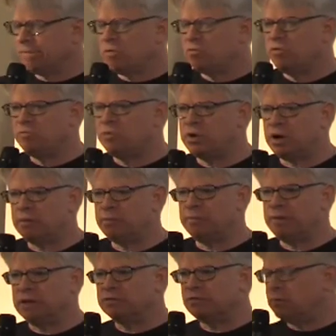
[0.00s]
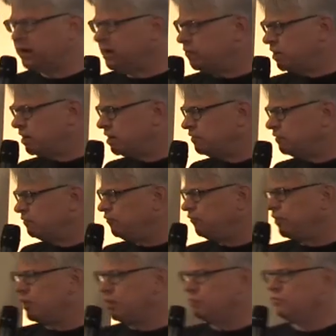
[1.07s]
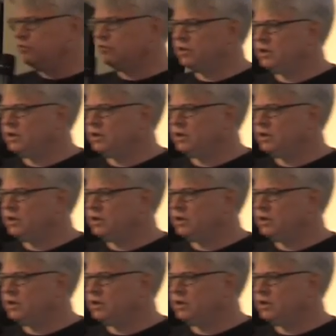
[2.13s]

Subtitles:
We've put up about 2,100 films.